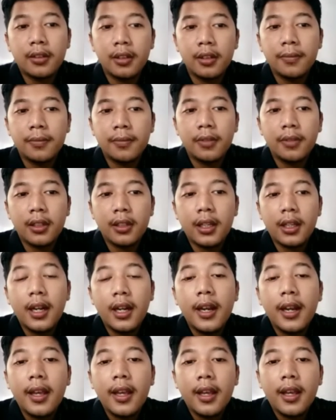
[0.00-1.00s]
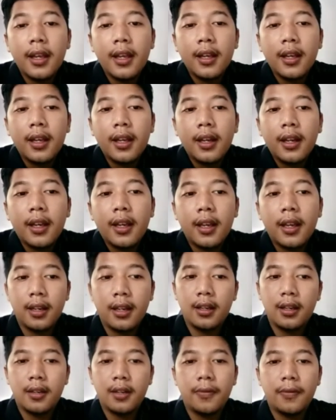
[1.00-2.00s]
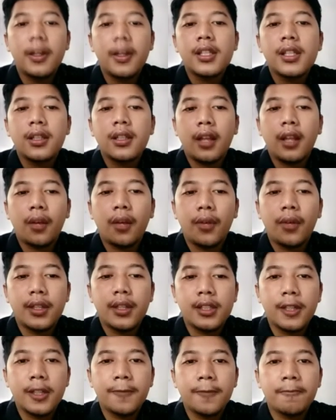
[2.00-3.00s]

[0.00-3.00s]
report in the first language.